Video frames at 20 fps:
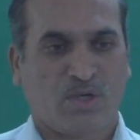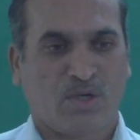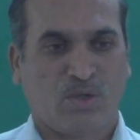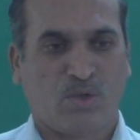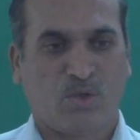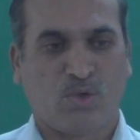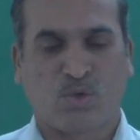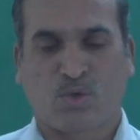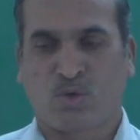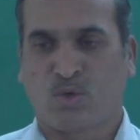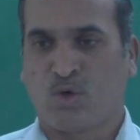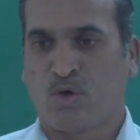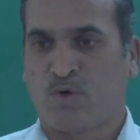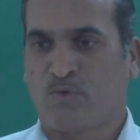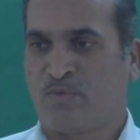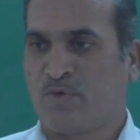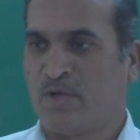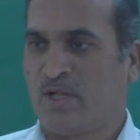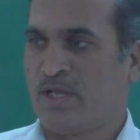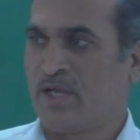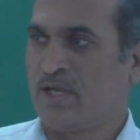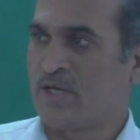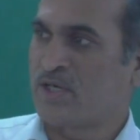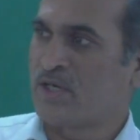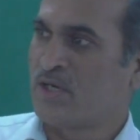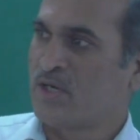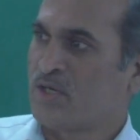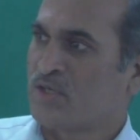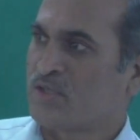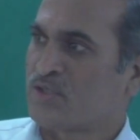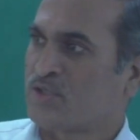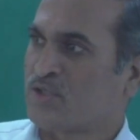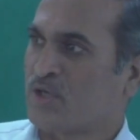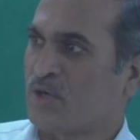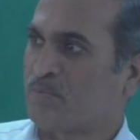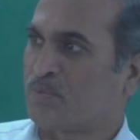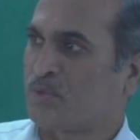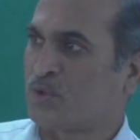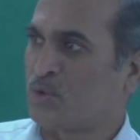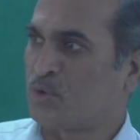nucleophilic
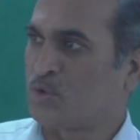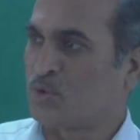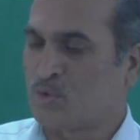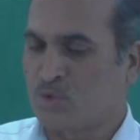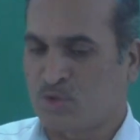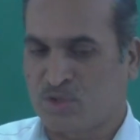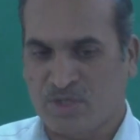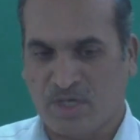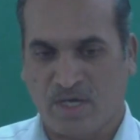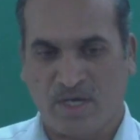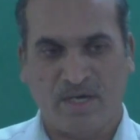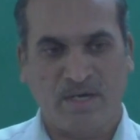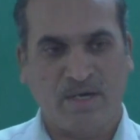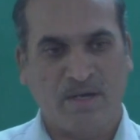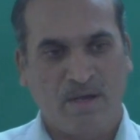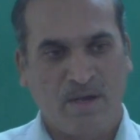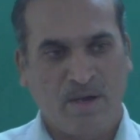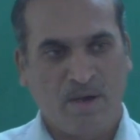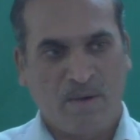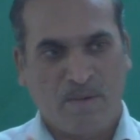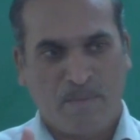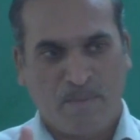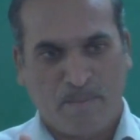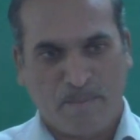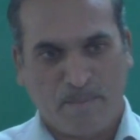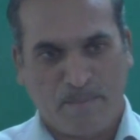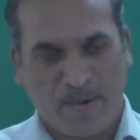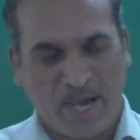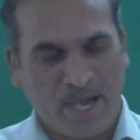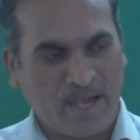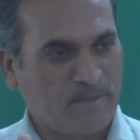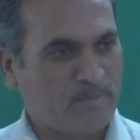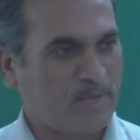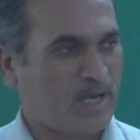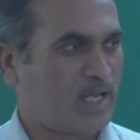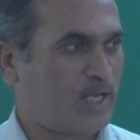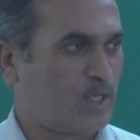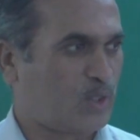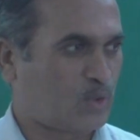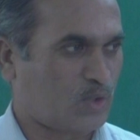substitution
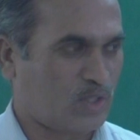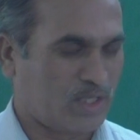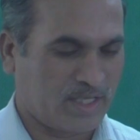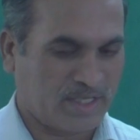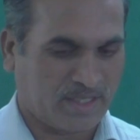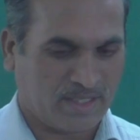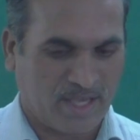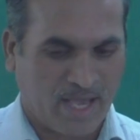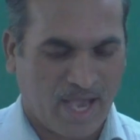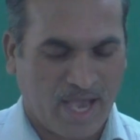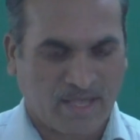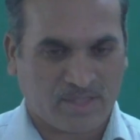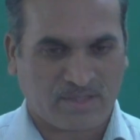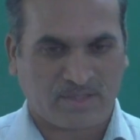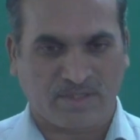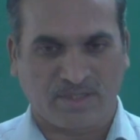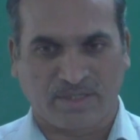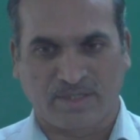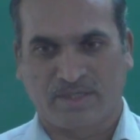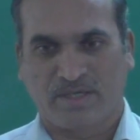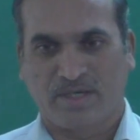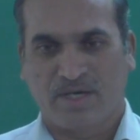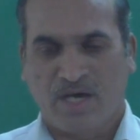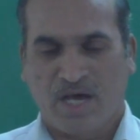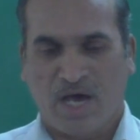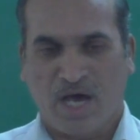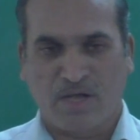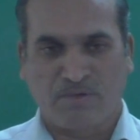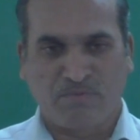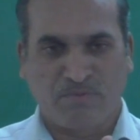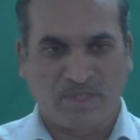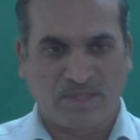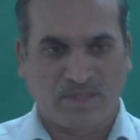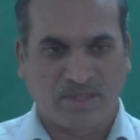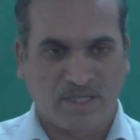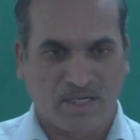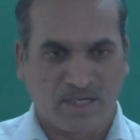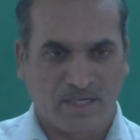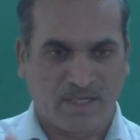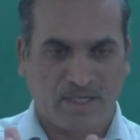bimolecular reaction, and
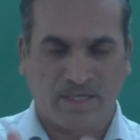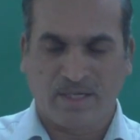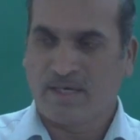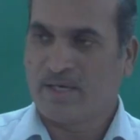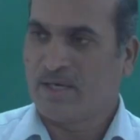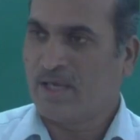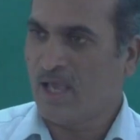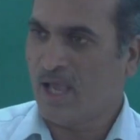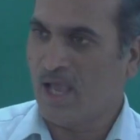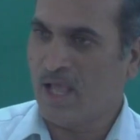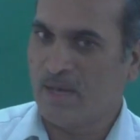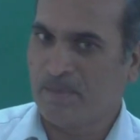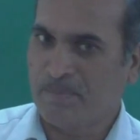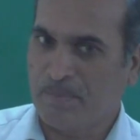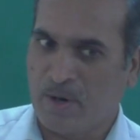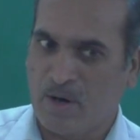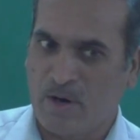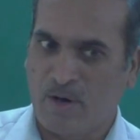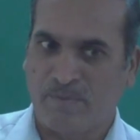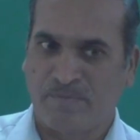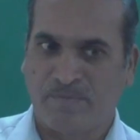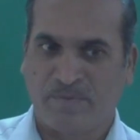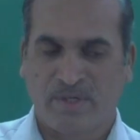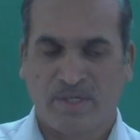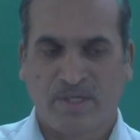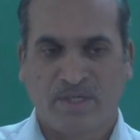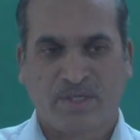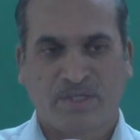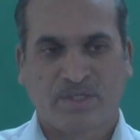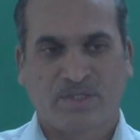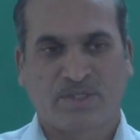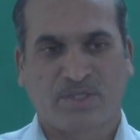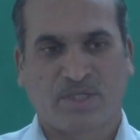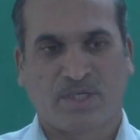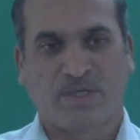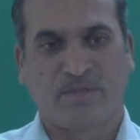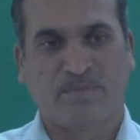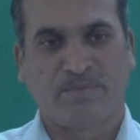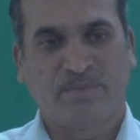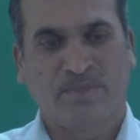with the help of
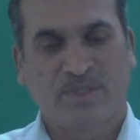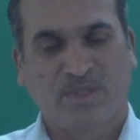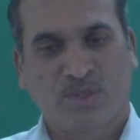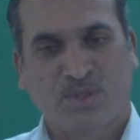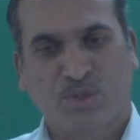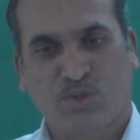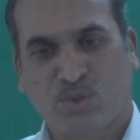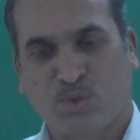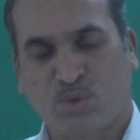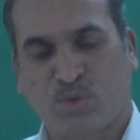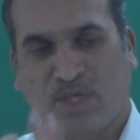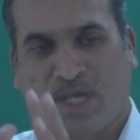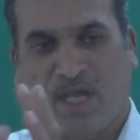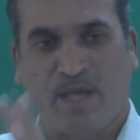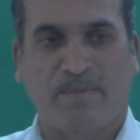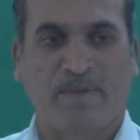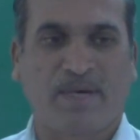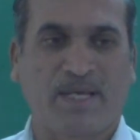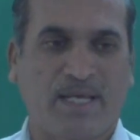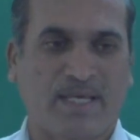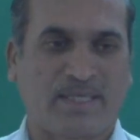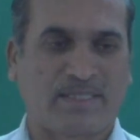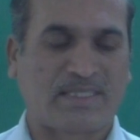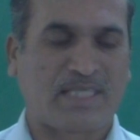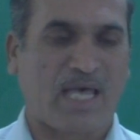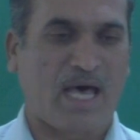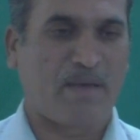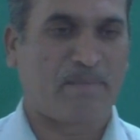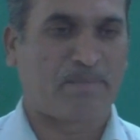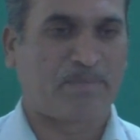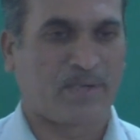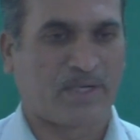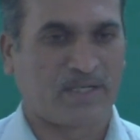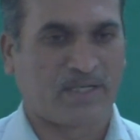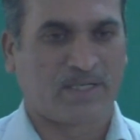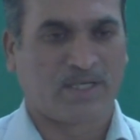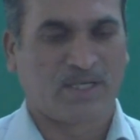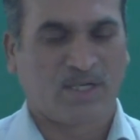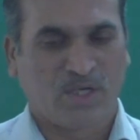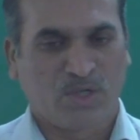some suitable
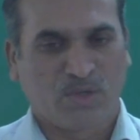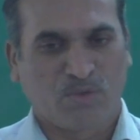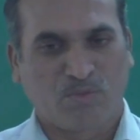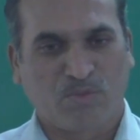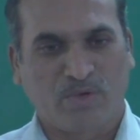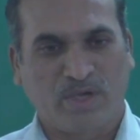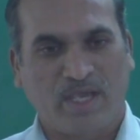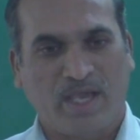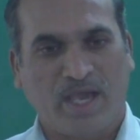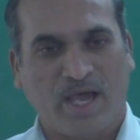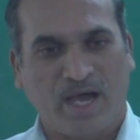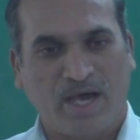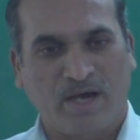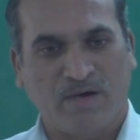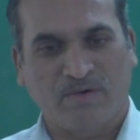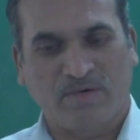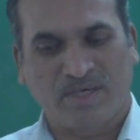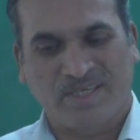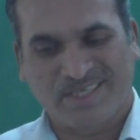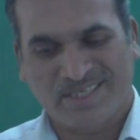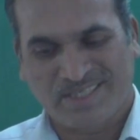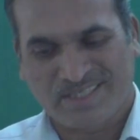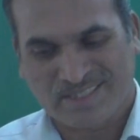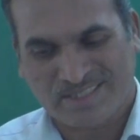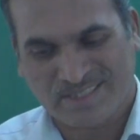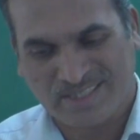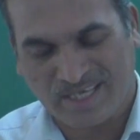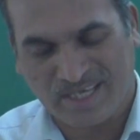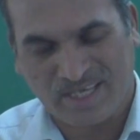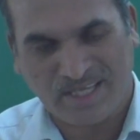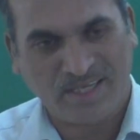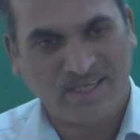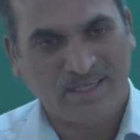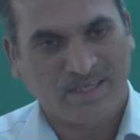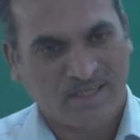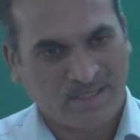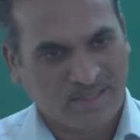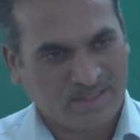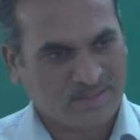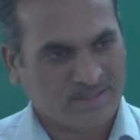example we have
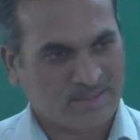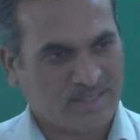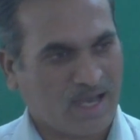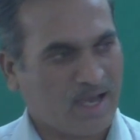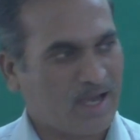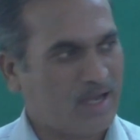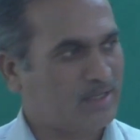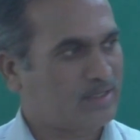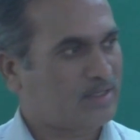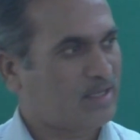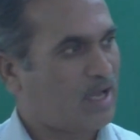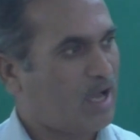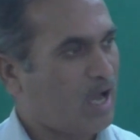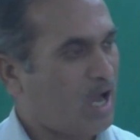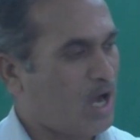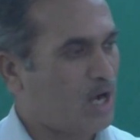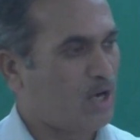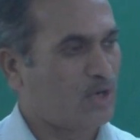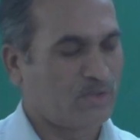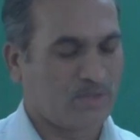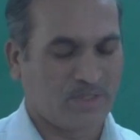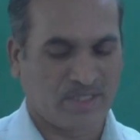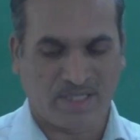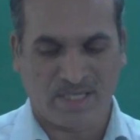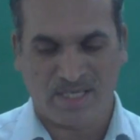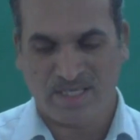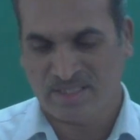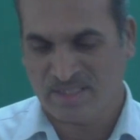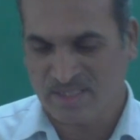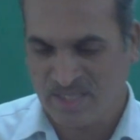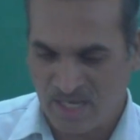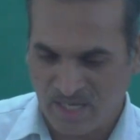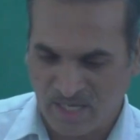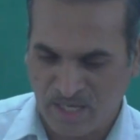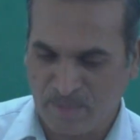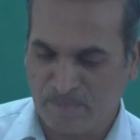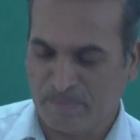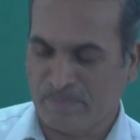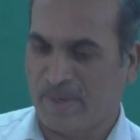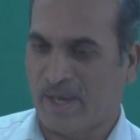seen that how it is
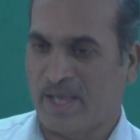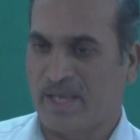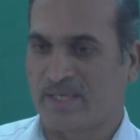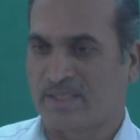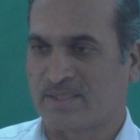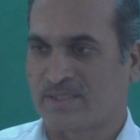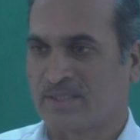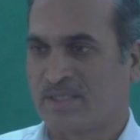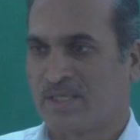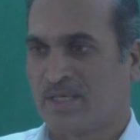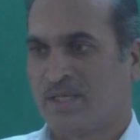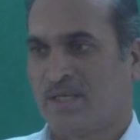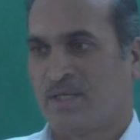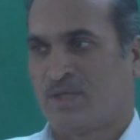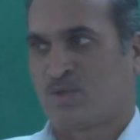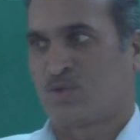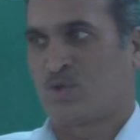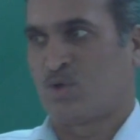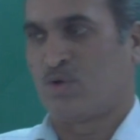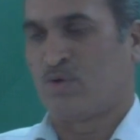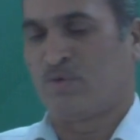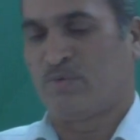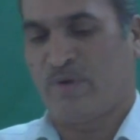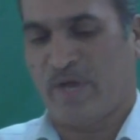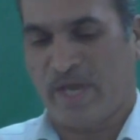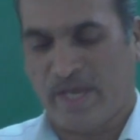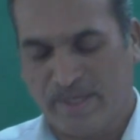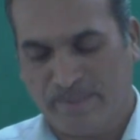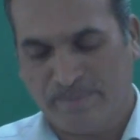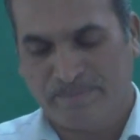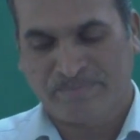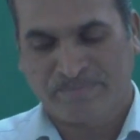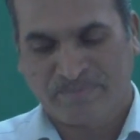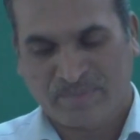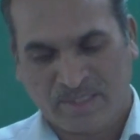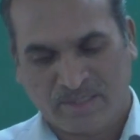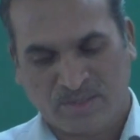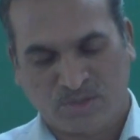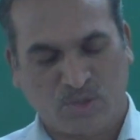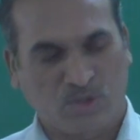taking place. So
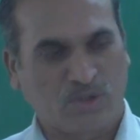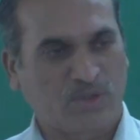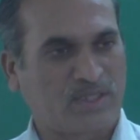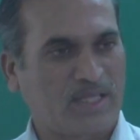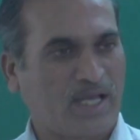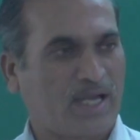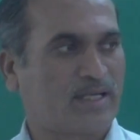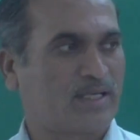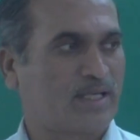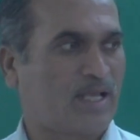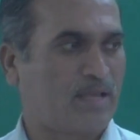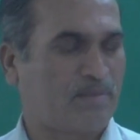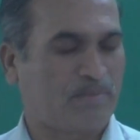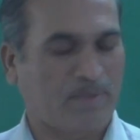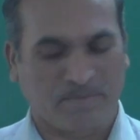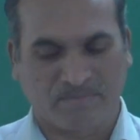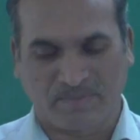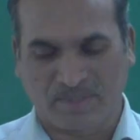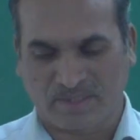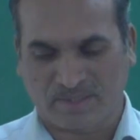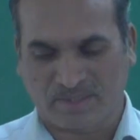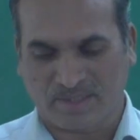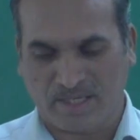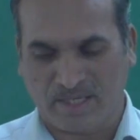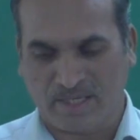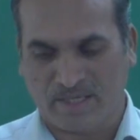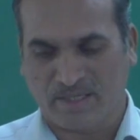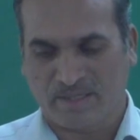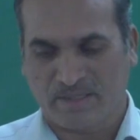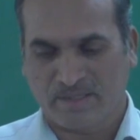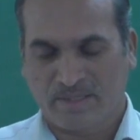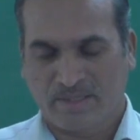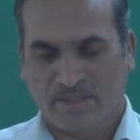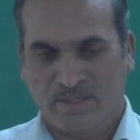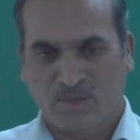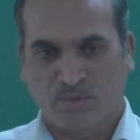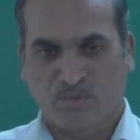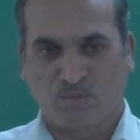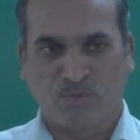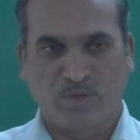that type of the
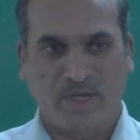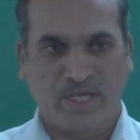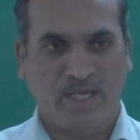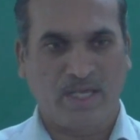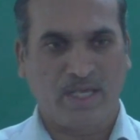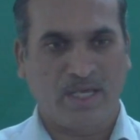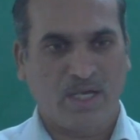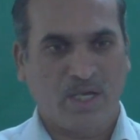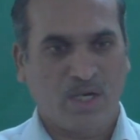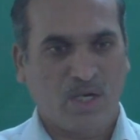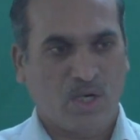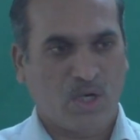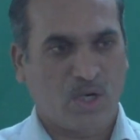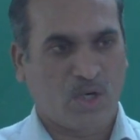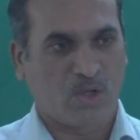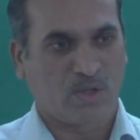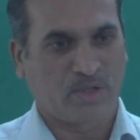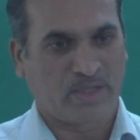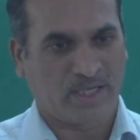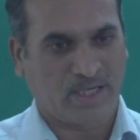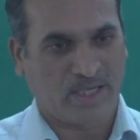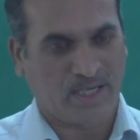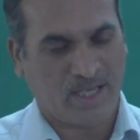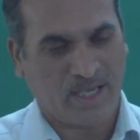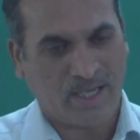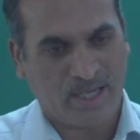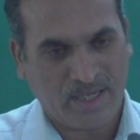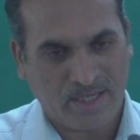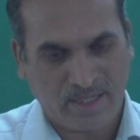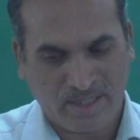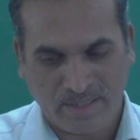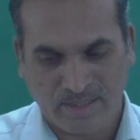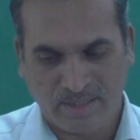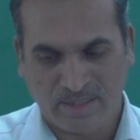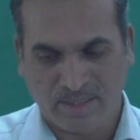thing we already